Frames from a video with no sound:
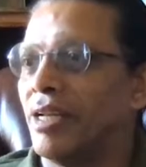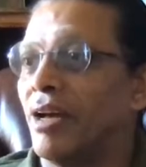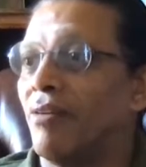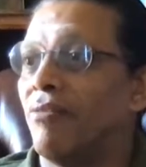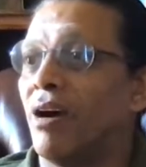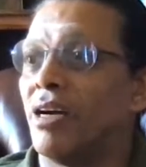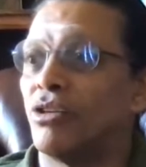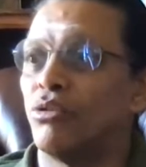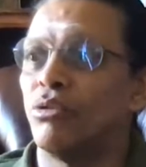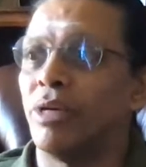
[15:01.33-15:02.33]
Va
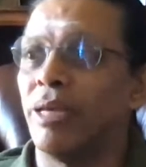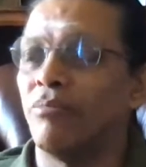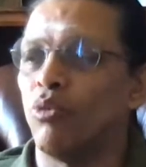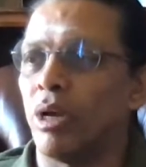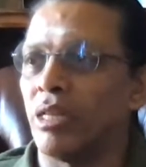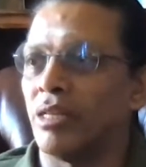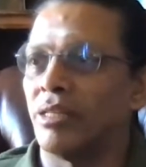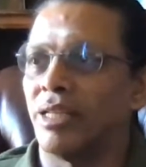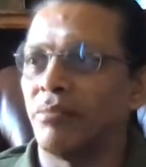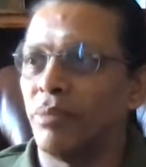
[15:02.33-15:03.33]
to im 1,
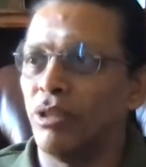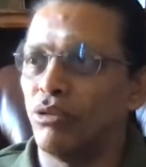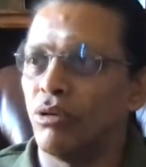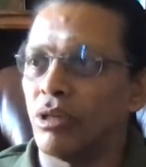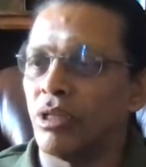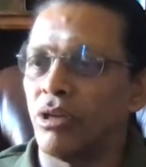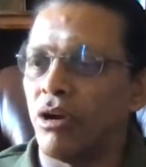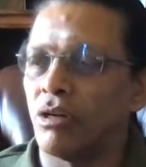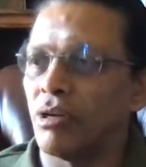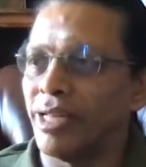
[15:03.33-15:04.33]
that bindu or the
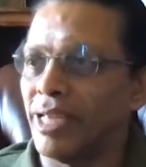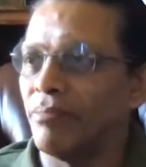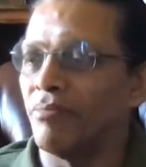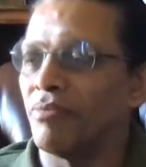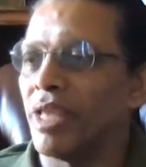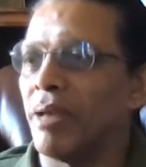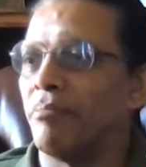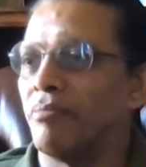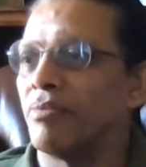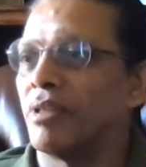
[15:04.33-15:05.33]
dot or im
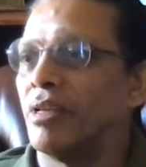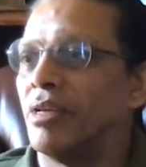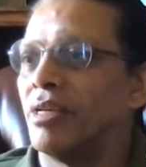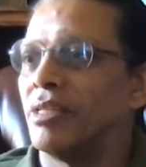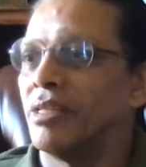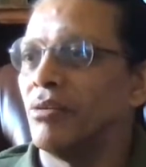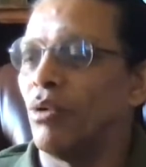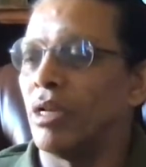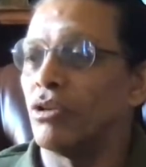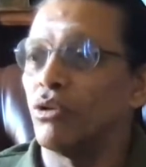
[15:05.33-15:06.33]
m
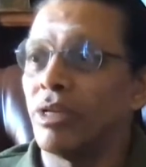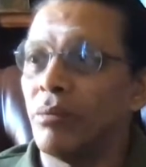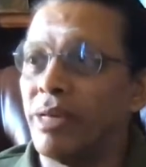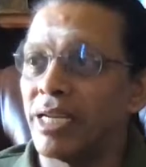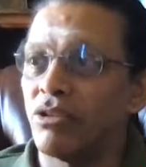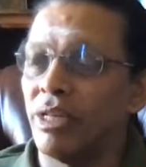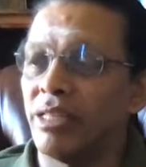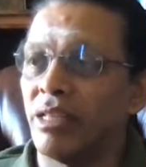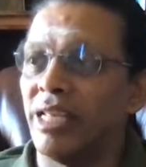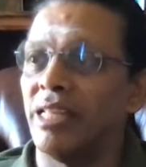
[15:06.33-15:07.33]
1. So it will be actually
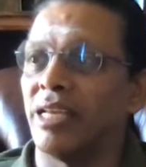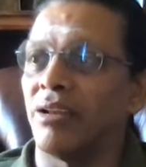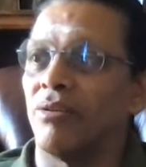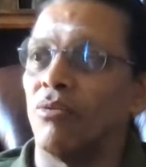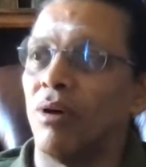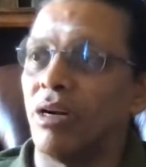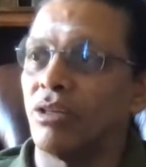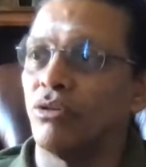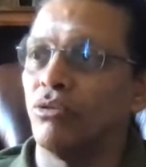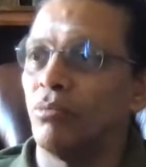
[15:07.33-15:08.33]
3 there. Va
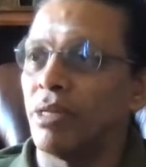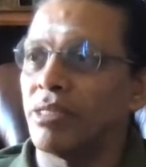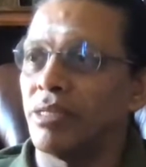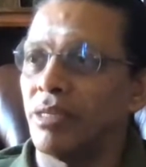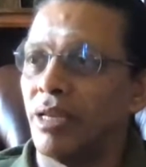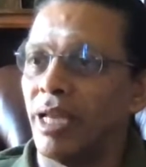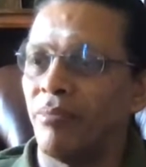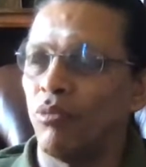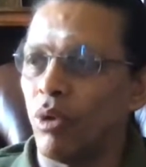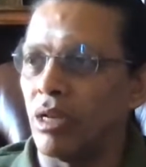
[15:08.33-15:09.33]
2 plus m
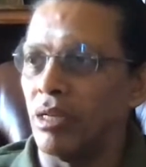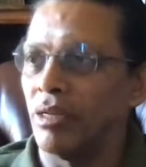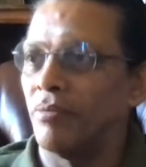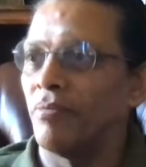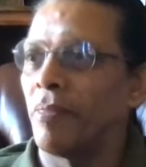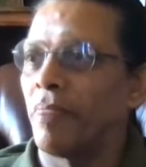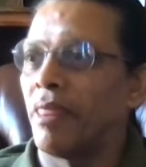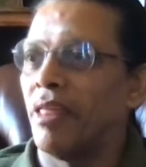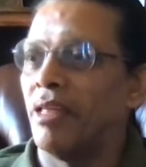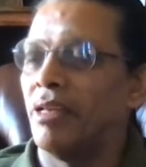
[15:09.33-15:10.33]
1.
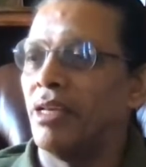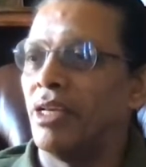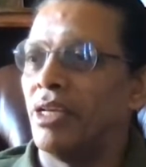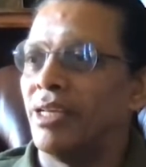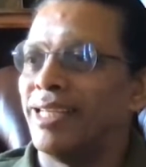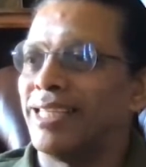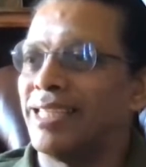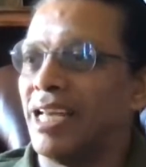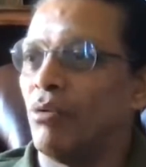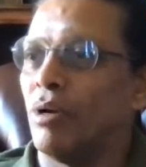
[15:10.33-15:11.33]

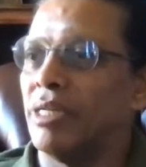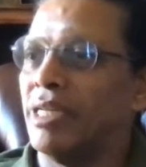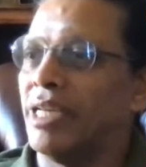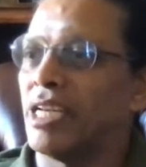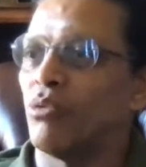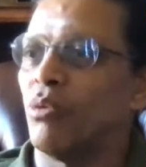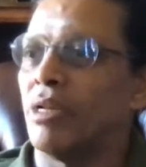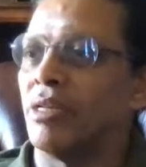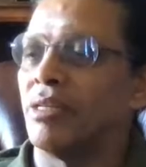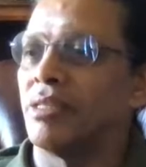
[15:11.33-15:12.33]
Sa 1 ir 1.
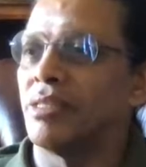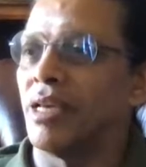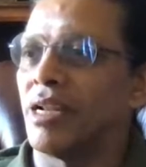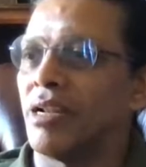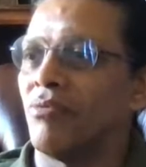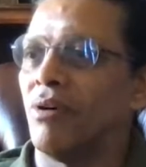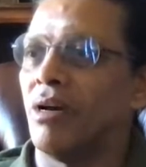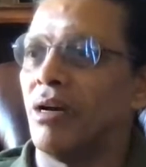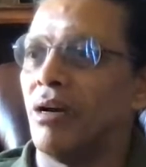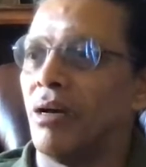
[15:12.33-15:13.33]

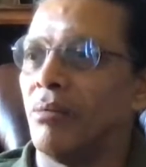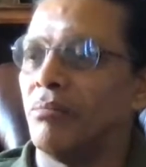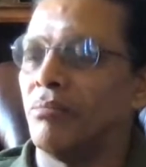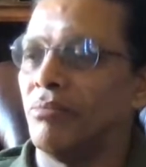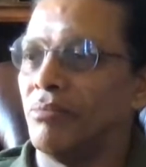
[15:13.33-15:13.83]
Sarvam.